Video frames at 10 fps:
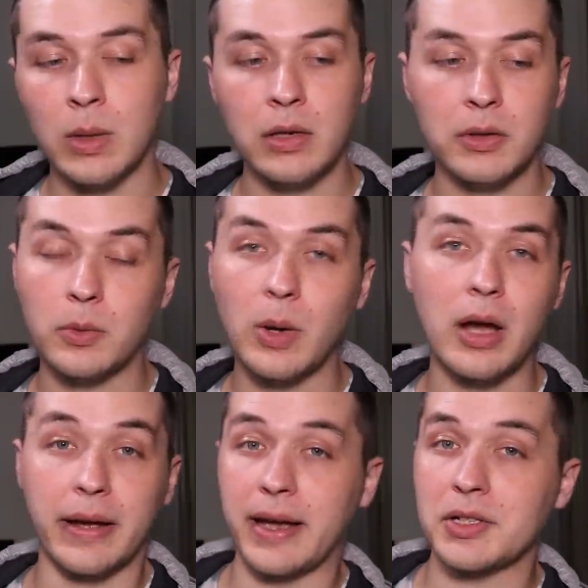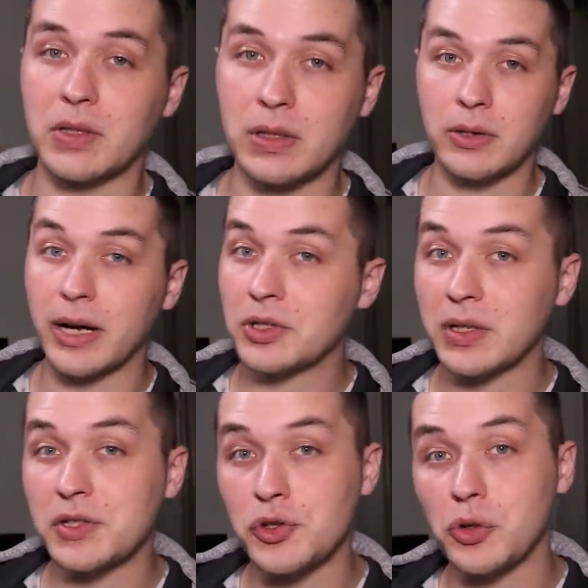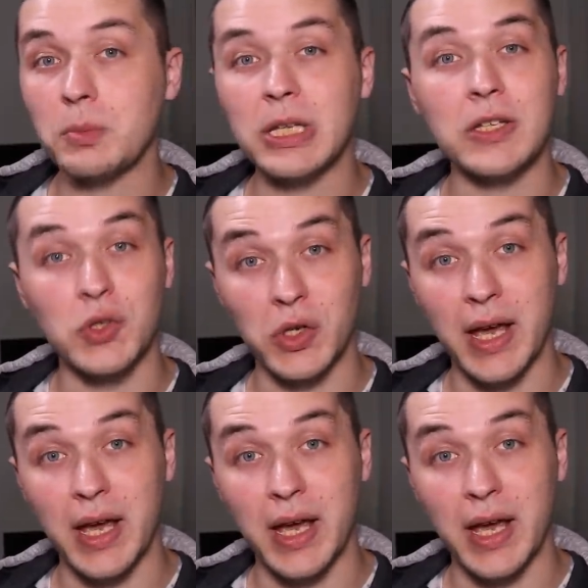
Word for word: Well, you're wrong, actually. You're actually extremely good